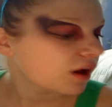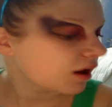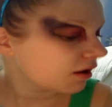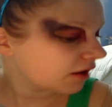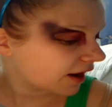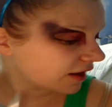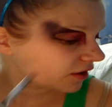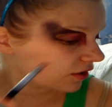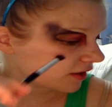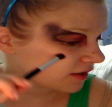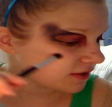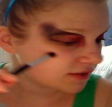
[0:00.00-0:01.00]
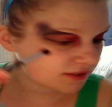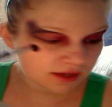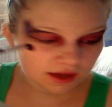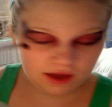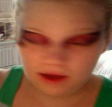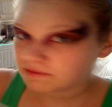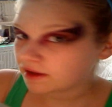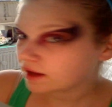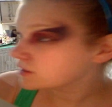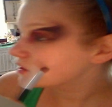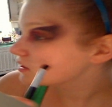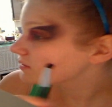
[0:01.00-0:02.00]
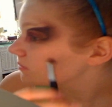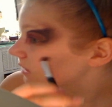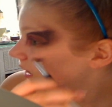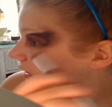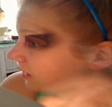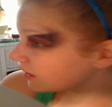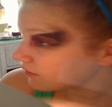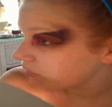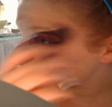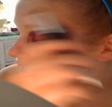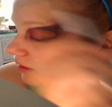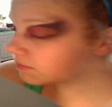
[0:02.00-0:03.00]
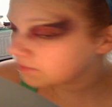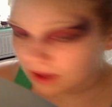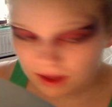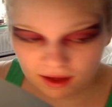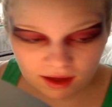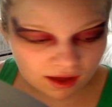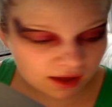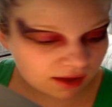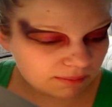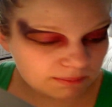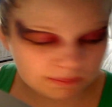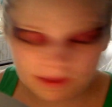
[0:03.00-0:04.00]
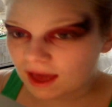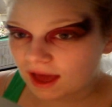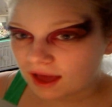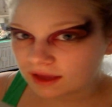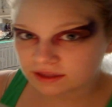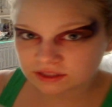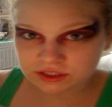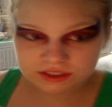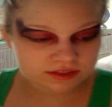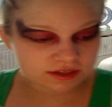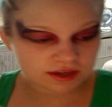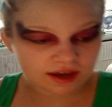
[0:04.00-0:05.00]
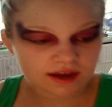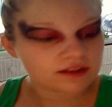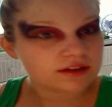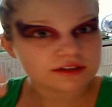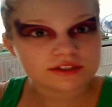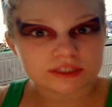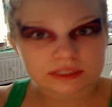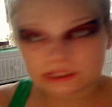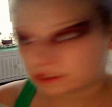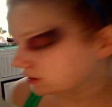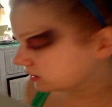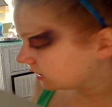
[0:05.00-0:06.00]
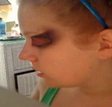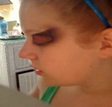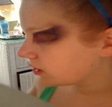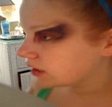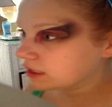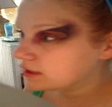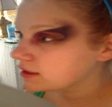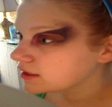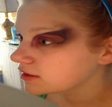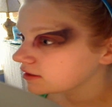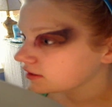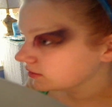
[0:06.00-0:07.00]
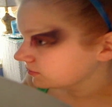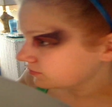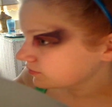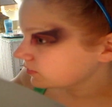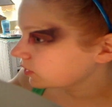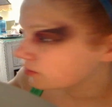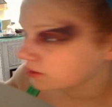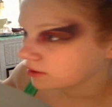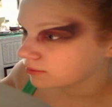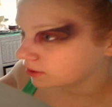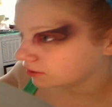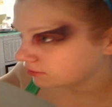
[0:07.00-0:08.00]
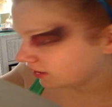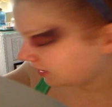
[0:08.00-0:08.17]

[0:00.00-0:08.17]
Alright, and you can see how I've kind of just blended everything back, and just it kind of looks just kind of scary and horrible.